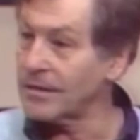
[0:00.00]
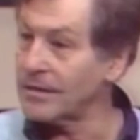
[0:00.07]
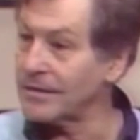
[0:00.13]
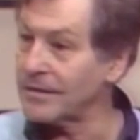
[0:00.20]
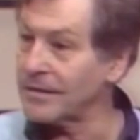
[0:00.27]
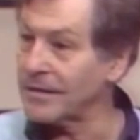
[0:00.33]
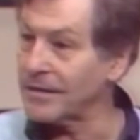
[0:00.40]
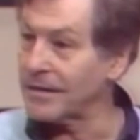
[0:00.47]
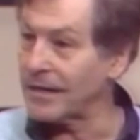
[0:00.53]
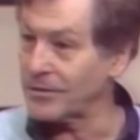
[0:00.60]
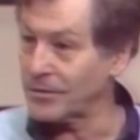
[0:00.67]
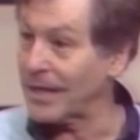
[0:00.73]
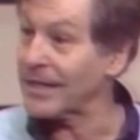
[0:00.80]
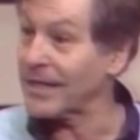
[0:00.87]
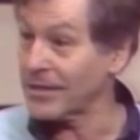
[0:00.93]
and
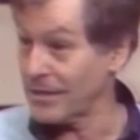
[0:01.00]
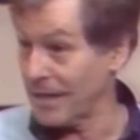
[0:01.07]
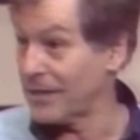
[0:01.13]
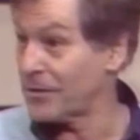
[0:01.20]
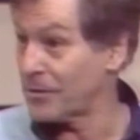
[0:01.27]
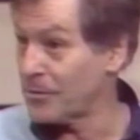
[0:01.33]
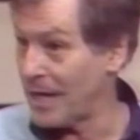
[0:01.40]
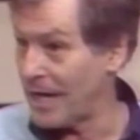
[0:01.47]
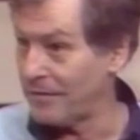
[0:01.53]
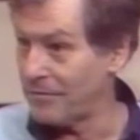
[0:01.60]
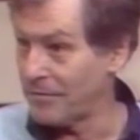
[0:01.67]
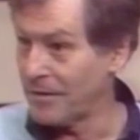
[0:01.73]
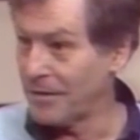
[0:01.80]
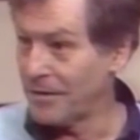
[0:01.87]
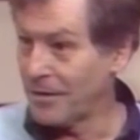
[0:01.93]
so I guess I do have
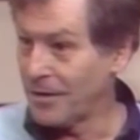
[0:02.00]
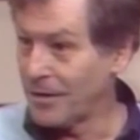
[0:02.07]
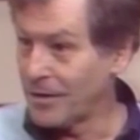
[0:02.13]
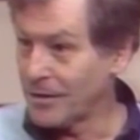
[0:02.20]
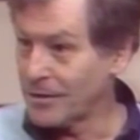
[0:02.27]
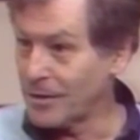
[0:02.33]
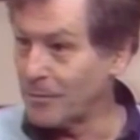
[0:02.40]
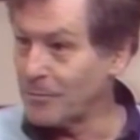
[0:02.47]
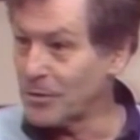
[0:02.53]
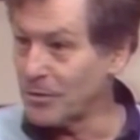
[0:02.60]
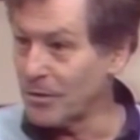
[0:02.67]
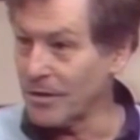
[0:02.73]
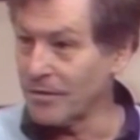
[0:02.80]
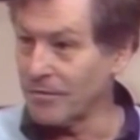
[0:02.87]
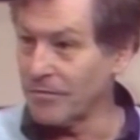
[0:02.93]
some
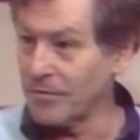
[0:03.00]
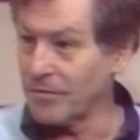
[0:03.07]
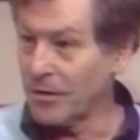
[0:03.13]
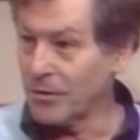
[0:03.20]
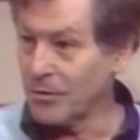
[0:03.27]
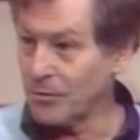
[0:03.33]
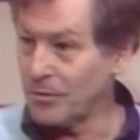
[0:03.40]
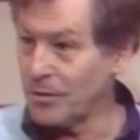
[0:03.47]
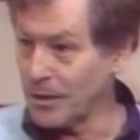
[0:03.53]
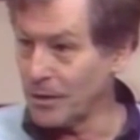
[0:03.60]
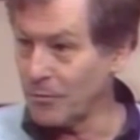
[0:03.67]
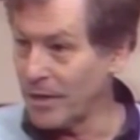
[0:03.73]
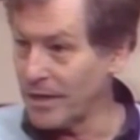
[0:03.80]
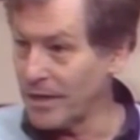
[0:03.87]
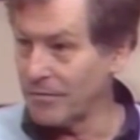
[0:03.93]
sort of
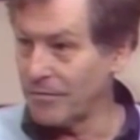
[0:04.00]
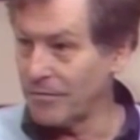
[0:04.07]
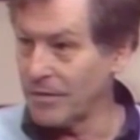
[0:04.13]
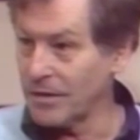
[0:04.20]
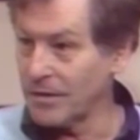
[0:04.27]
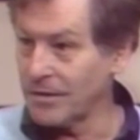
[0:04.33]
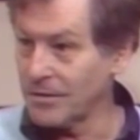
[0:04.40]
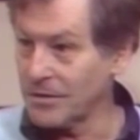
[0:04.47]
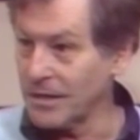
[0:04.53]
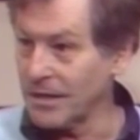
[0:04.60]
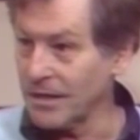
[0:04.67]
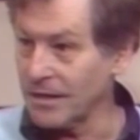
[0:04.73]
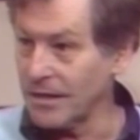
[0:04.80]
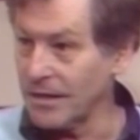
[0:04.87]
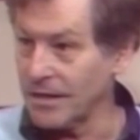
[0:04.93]
unique way of seeing
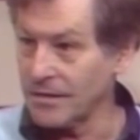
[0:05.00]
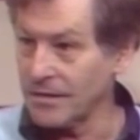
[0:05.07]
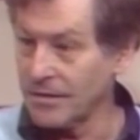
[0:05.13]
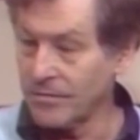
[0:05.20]
things.